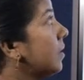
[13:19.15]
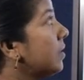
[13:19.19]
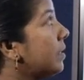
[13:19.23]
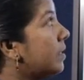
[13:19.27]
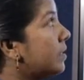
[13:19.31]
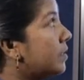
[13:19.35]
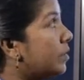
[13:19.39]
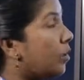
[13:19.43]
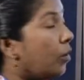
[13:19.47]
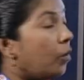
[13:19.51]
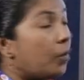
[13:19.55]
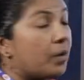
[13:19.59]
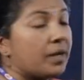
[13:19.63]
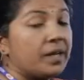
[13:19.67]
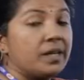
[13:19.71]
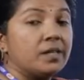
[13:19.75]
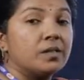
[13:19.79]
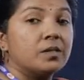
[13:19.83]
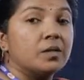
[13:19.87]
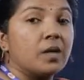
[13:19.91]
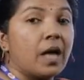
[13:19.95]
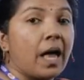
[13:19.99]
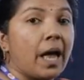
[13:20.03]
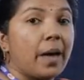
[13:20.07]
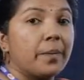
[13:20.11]
this law
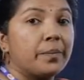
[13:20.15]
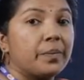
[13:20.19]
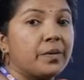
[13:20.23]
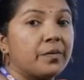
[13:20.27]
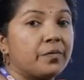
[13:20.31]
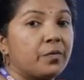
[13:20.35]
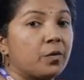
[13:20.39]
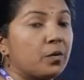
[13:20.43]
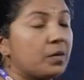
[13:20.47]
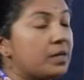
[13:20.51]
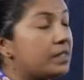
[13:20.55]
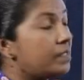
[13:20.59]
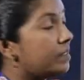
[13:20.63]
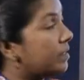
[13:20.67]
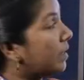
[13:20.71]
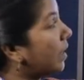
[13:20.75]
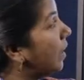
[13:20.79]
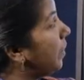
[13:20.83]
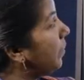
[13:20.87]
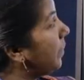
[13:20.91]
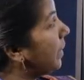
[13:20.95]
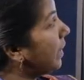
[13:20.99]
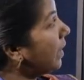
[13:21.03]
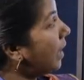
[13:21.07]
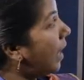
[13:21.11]
is apt for
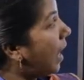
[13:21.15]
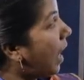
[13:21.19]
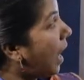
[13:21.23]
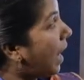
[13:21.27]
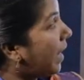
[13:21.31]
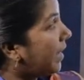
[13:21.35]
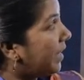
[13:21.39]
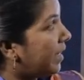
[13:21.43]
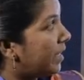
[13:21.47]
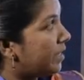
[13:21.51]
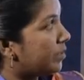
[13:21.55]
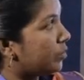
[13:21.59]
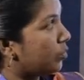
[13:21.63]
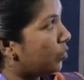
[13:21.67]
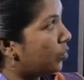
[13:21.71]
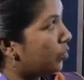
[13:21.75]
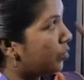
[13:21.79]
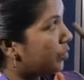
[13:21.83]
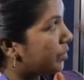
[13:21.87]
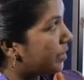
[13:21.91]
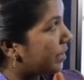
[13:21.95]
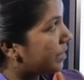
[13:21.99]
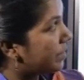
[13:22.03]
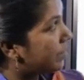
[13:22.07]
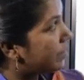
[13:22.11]
describing ideal
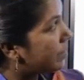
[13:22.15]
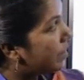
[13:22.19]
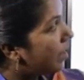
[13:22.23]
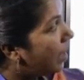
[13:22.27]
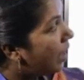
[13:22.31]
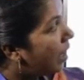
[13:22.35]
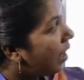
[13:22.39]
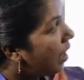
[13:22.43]
solutions.